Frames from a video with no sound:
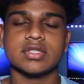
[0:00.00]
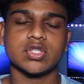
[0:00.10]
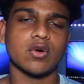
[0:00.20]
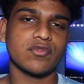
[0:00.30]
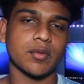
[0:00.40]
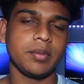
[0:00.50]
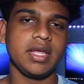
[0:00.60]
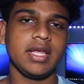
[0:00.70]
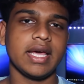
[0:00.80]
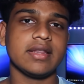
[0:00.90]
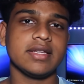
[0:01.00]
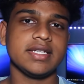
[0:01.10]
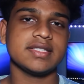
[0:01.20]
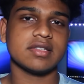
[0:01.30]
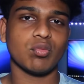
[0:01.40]
So for me, at
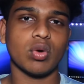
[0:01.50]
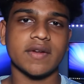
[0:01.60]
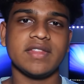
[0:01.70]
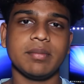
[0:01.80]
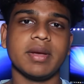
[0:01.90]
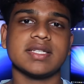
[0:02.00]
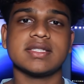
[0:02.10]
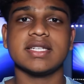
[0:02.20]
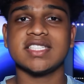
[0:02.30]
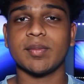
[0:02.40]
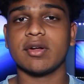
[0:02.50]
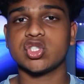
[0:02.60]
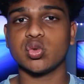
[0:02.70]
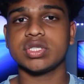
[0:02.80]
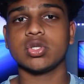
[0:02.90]
least, one of the best things about
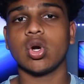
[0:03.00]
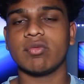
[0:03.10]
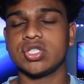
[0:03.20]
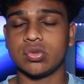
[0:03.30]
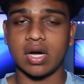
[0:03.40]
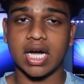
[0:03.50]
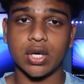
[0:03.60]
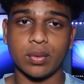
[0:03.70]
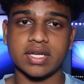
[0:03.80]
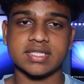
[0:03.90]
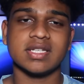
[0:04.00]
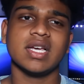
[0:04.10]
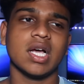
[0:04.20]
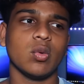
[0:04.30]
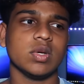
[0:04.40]
switching over to iOS
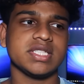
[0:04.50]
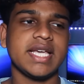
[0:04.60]
was